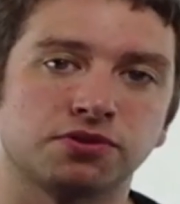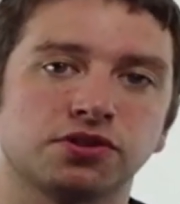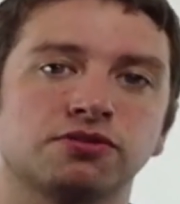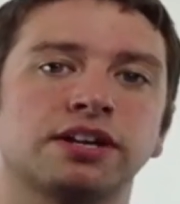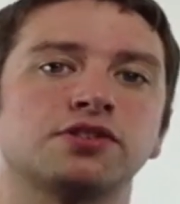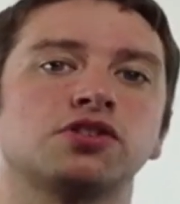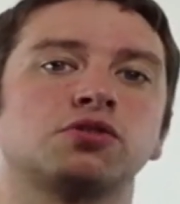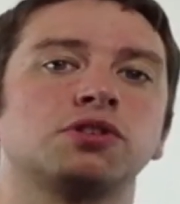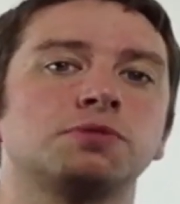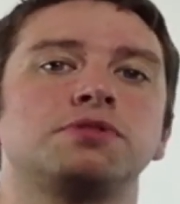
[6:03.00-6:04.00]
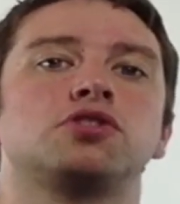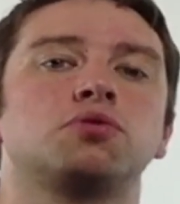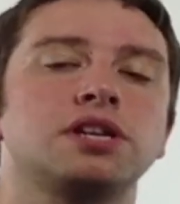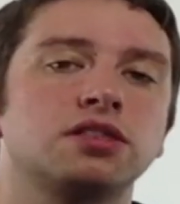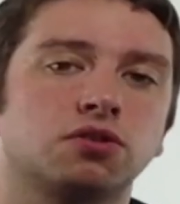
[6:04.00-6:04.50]
Just try to switch
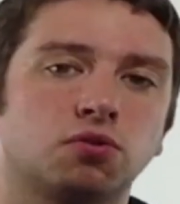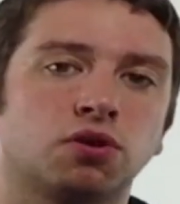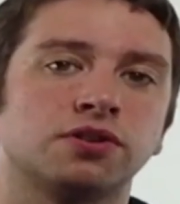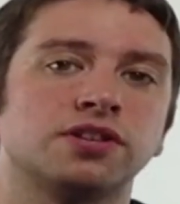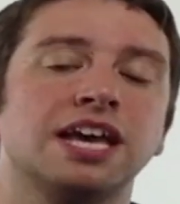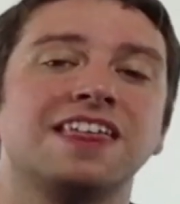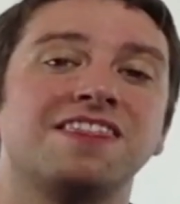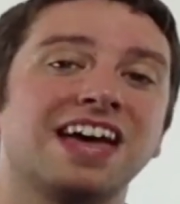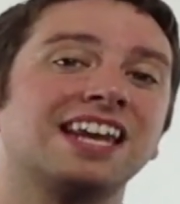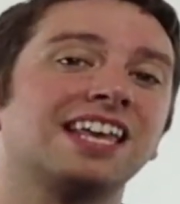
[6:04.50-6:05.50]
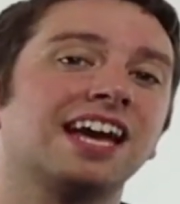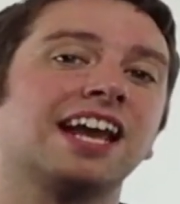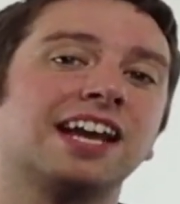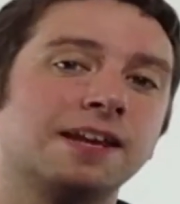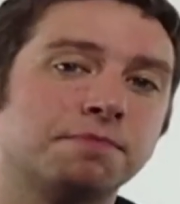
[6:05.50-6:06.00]
between the chords, then get
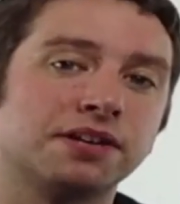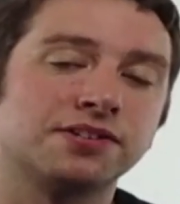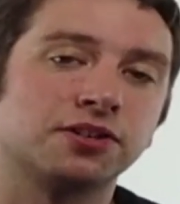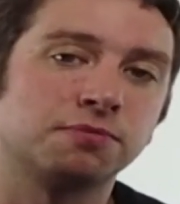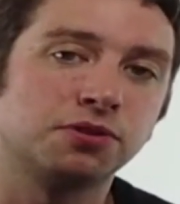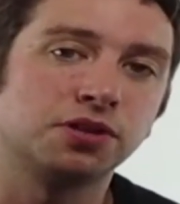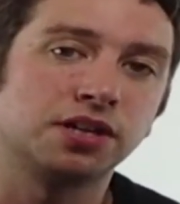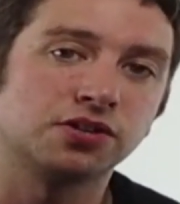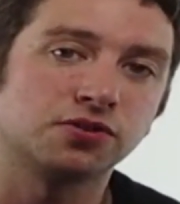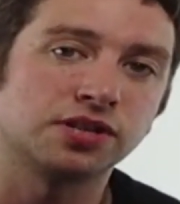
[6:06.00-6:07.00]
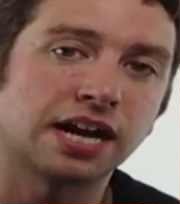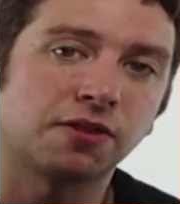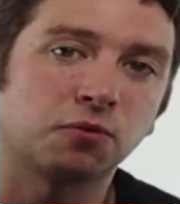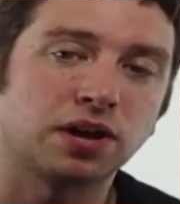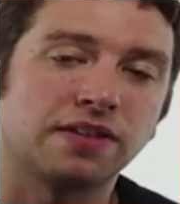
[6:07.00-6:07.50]
any buzzing or muting issues out of
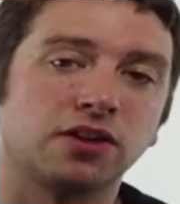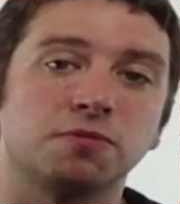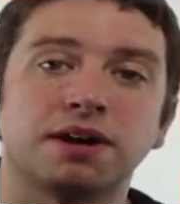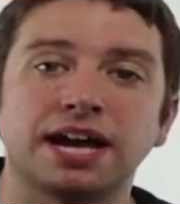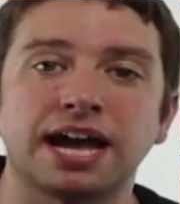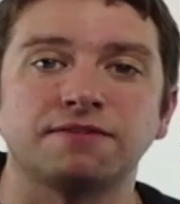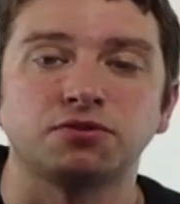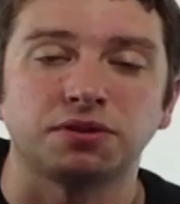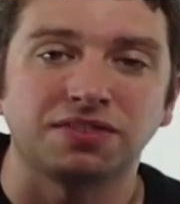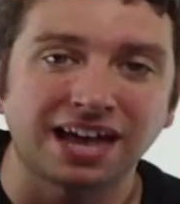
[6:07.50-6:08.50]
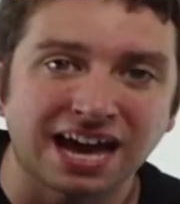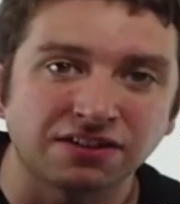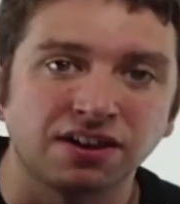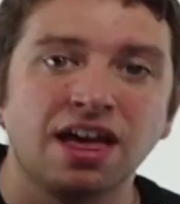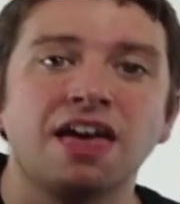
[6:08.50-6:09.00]
the way that you might have doing
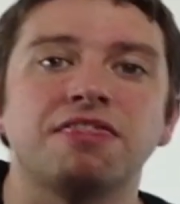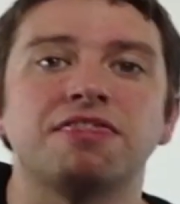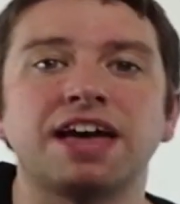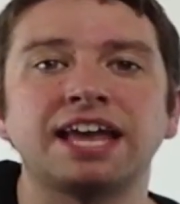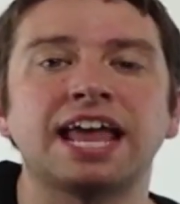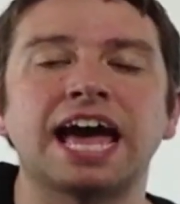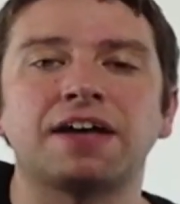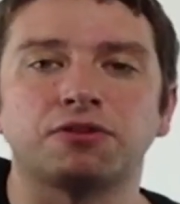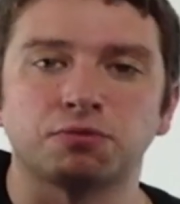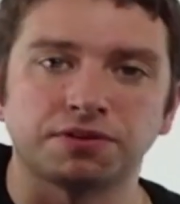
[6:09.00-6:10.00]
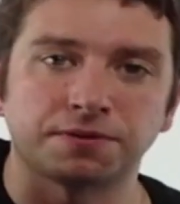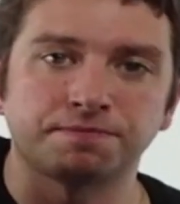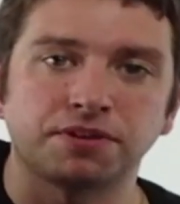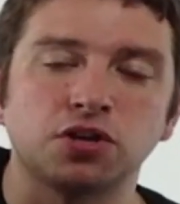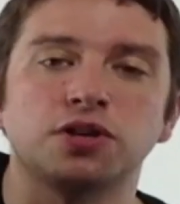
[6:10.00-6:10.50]
that, then add the rhythm.
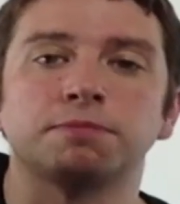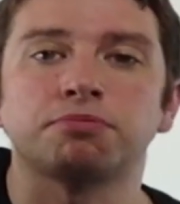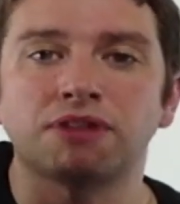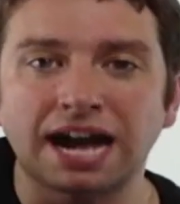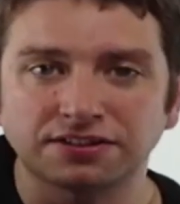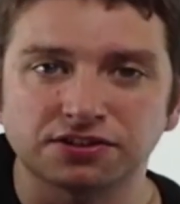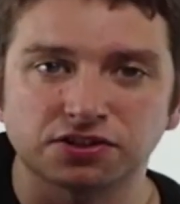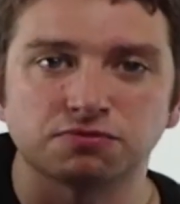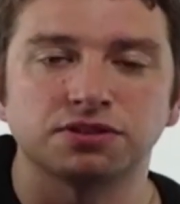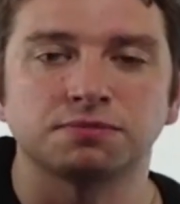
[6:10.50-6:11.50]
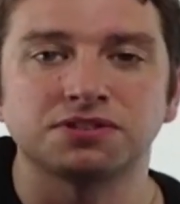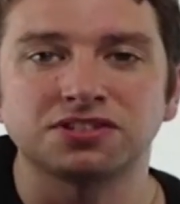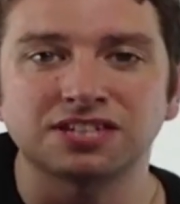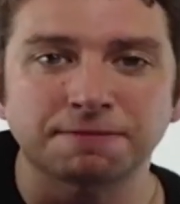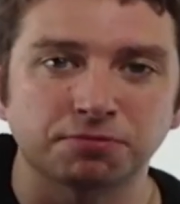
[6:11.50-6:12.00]
Now you can practice the rhythm
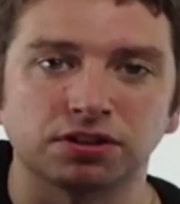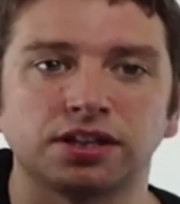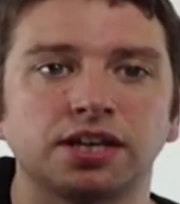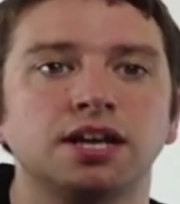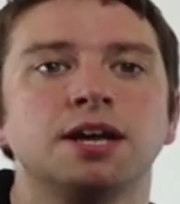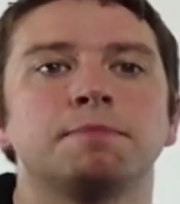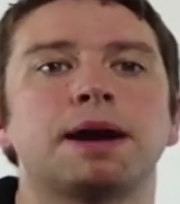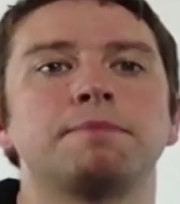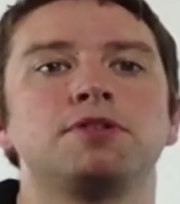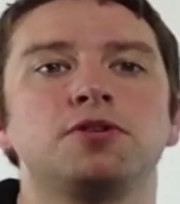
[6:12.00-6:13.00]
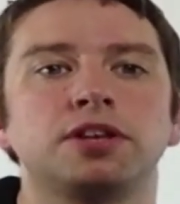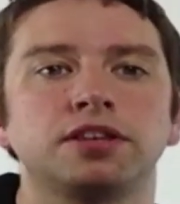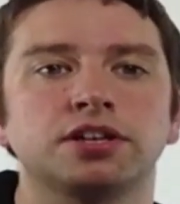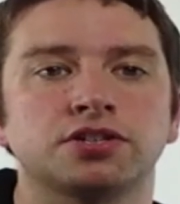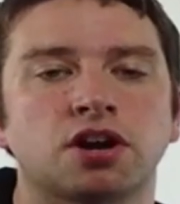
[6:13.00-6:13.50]
separately by muting the
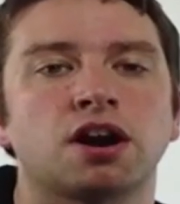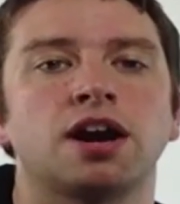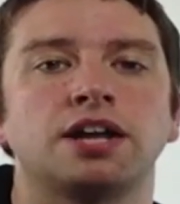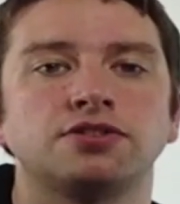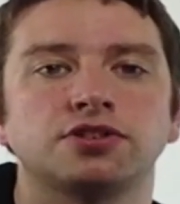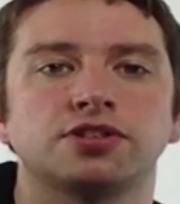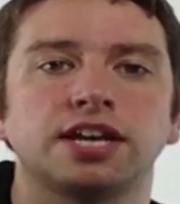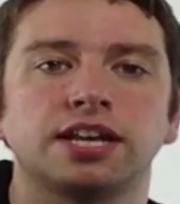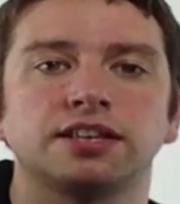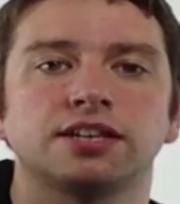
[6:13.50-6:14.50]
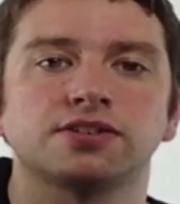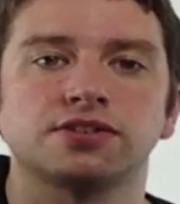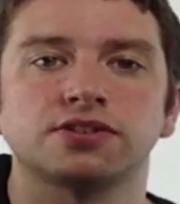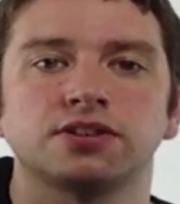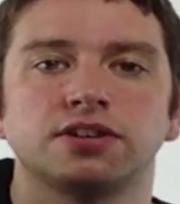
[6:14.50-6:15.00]
guitar and just getting
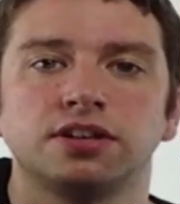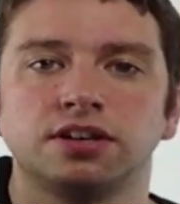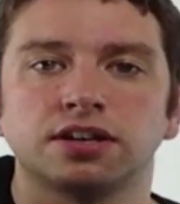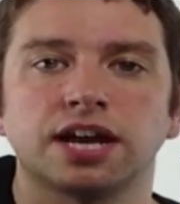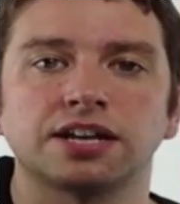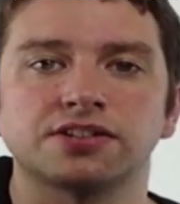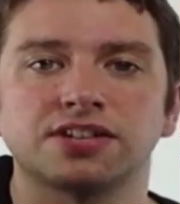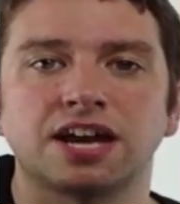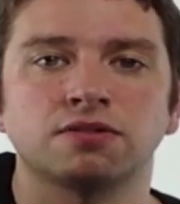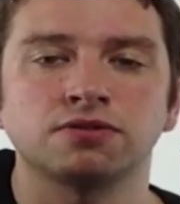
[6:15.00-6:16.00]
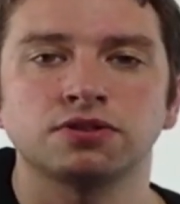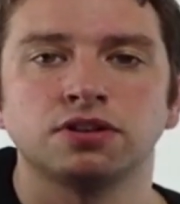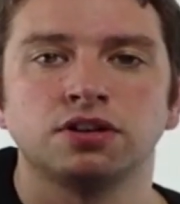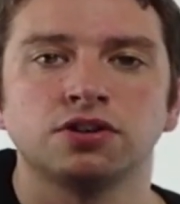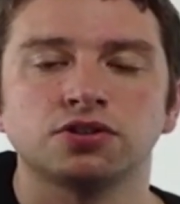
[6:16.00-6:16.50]
this kind of sound.
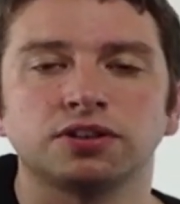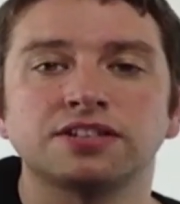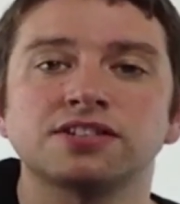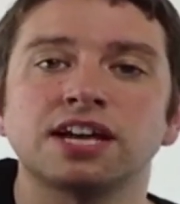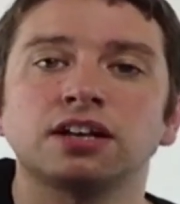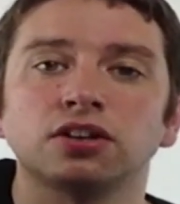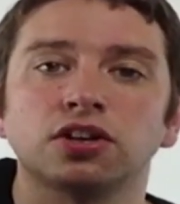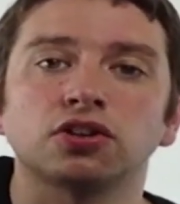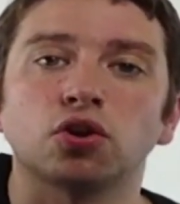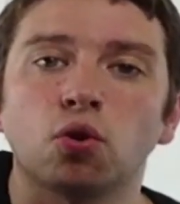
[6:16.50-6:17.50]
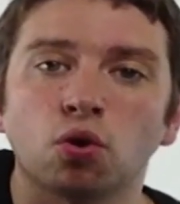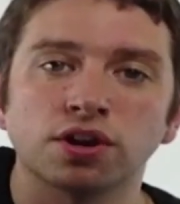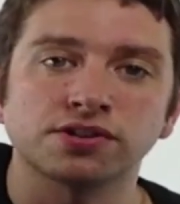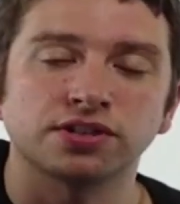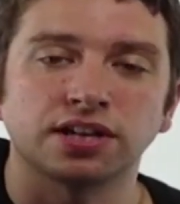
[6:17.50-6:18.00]
So let's take a look at the
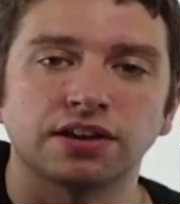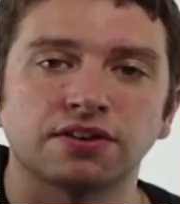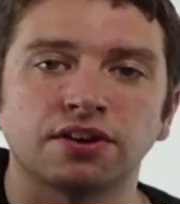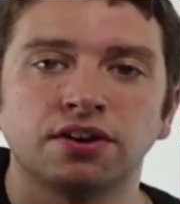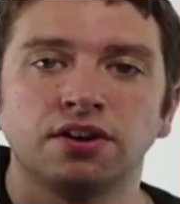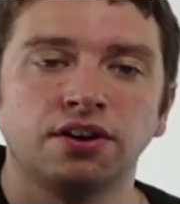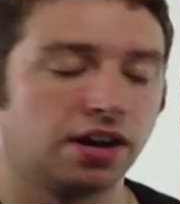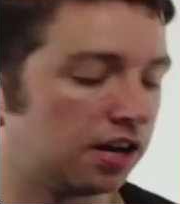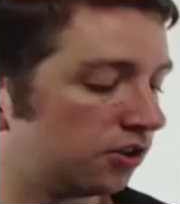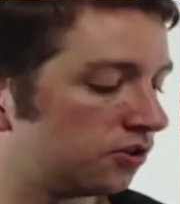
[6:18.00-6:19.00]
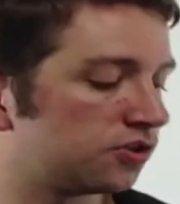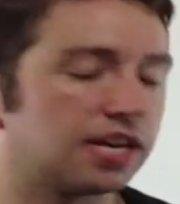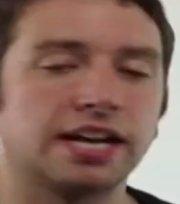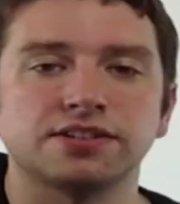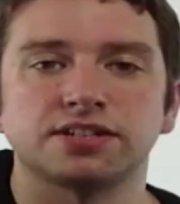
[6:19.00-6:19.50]
chorus together, and I'll use
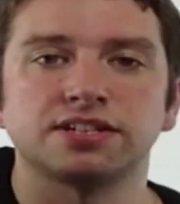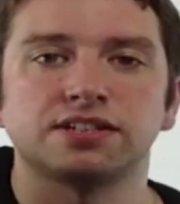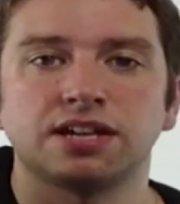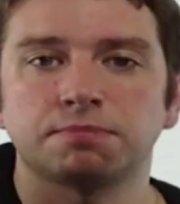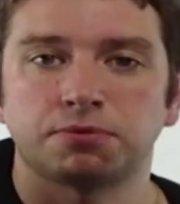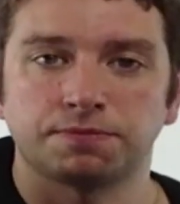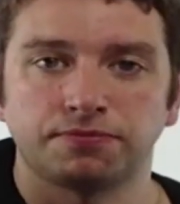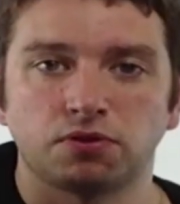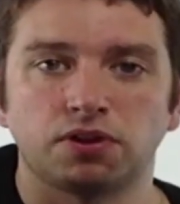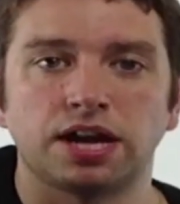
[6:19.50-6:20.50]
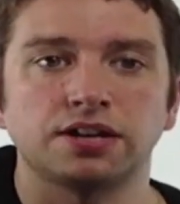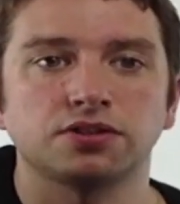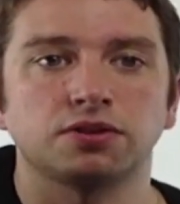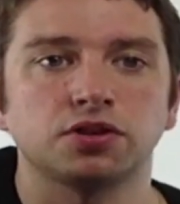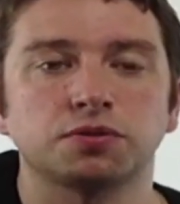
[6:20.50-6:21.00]
that as an example. Okay,
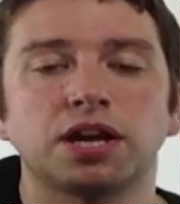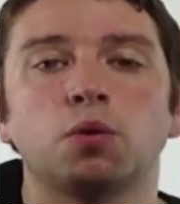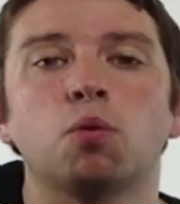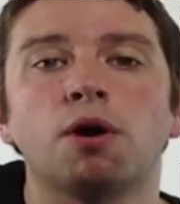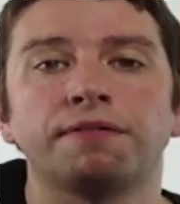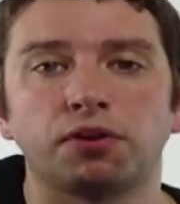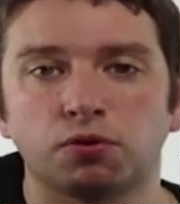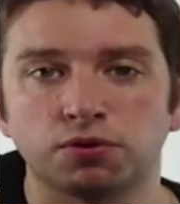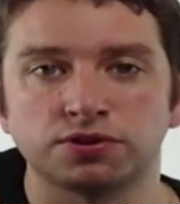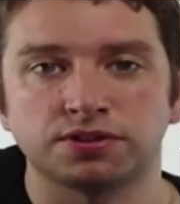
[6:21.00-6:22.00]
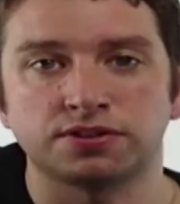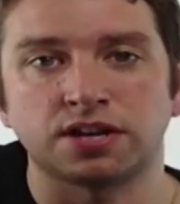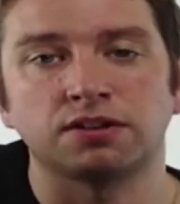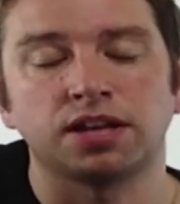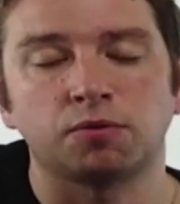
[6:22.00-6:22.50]
so here's what I want the chorus to
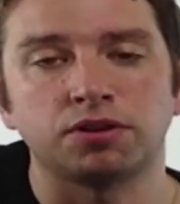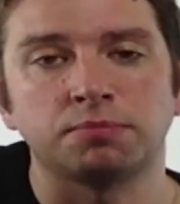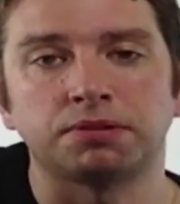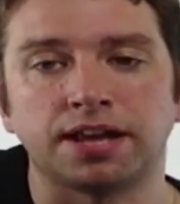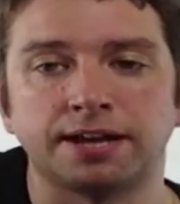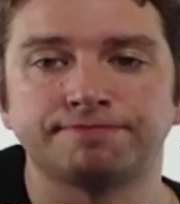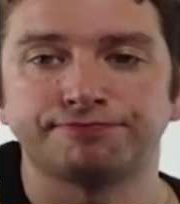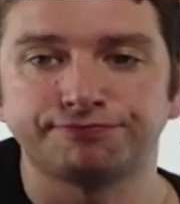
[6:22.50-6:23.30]
sound like when you play it.